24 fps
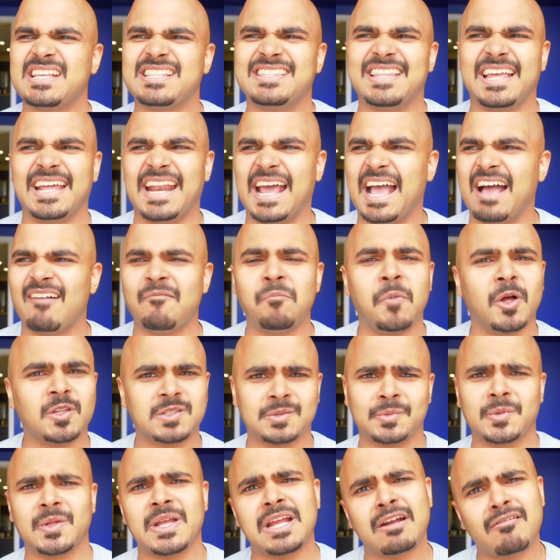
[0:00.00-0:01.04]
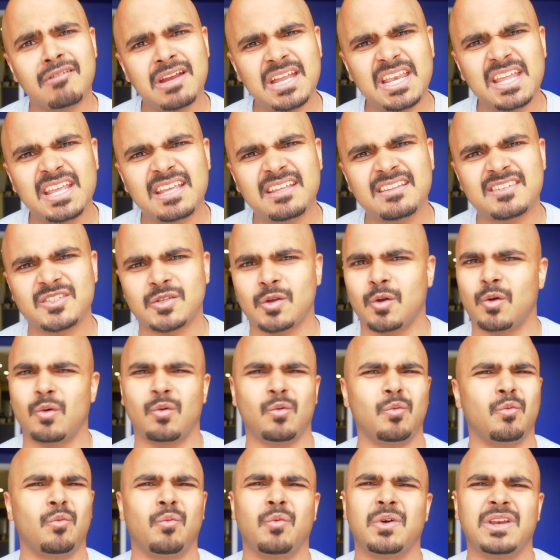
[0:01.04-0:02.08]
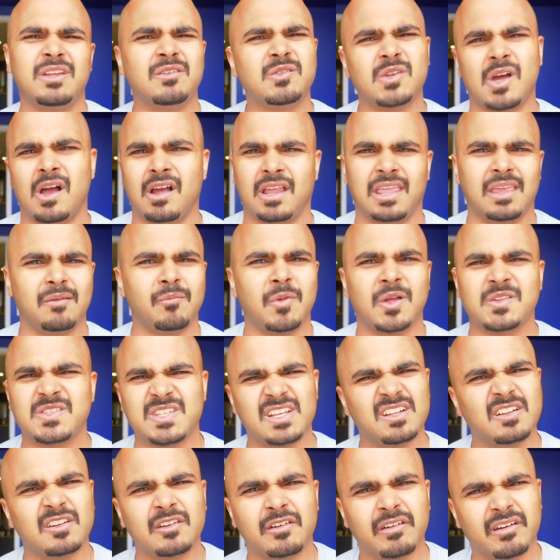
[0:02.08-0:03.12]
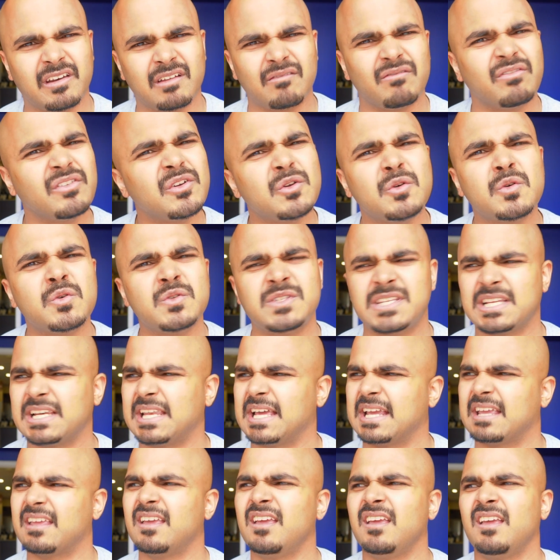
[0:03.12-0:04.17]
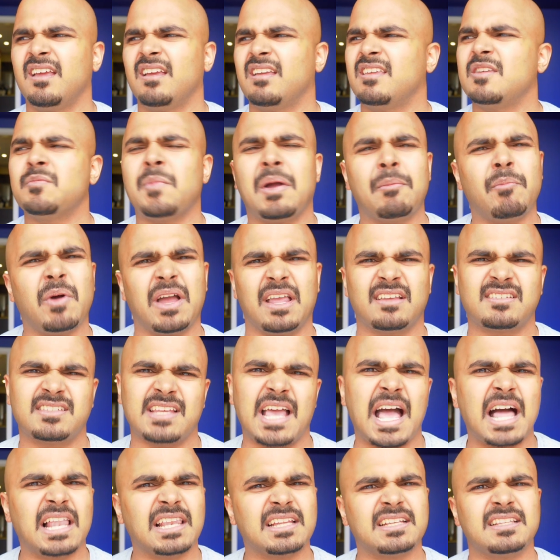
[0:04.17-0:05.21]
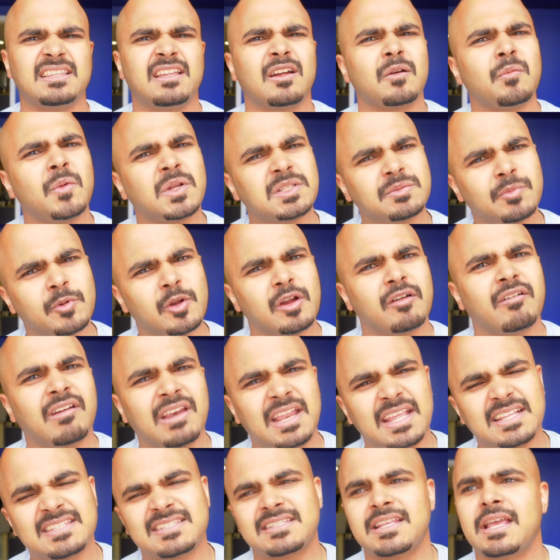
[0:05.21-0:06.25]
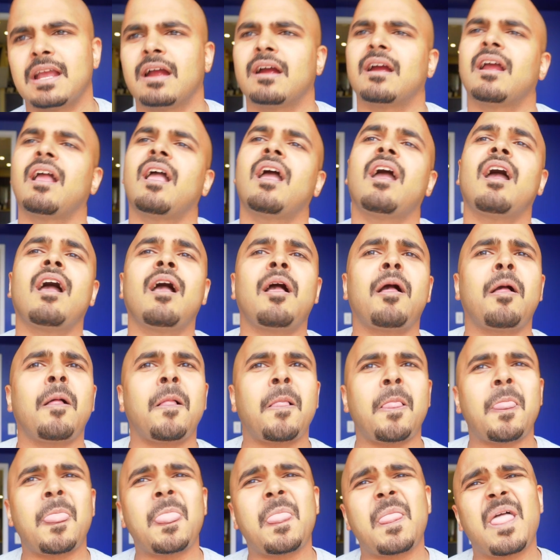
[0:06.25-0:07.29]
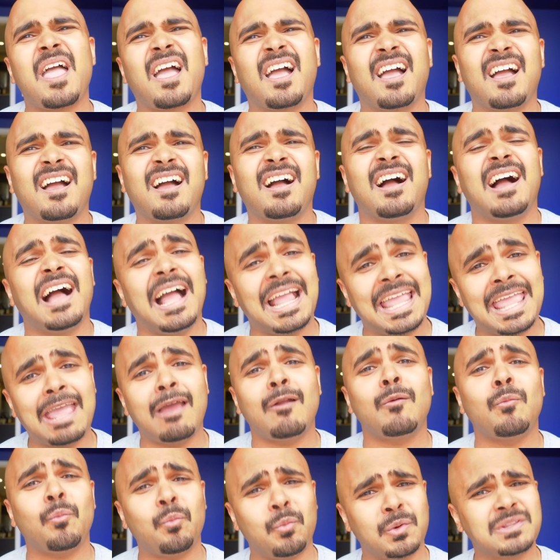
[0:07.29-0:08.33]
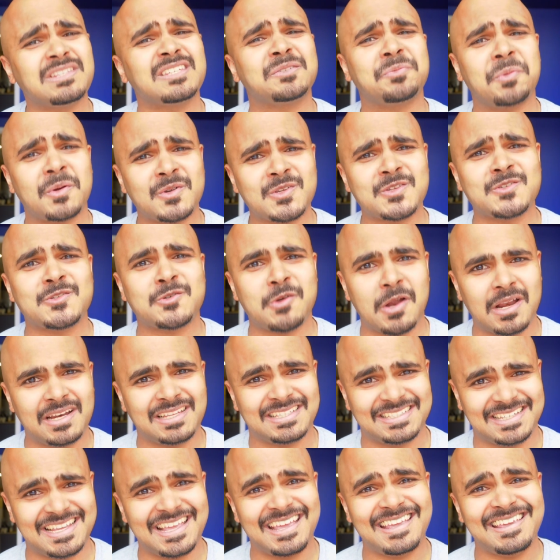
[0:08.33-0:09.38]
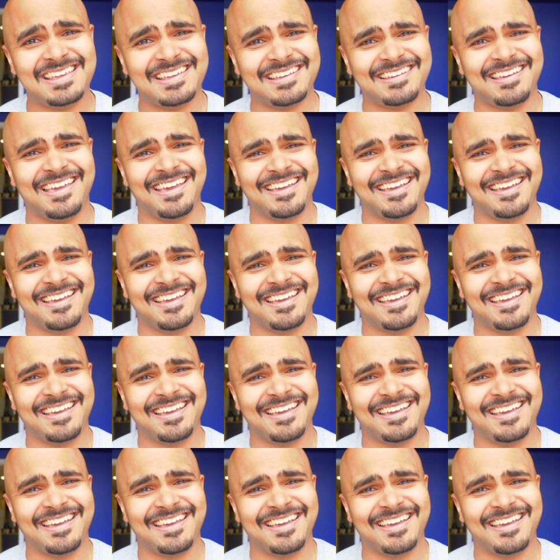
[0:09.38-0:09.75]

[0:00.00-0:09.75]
that have multiple ingredients. So what are you talking about, single ingredient foods? And like, you might buy a salad and there are multiple ingredients there. I get what this person's trying to say,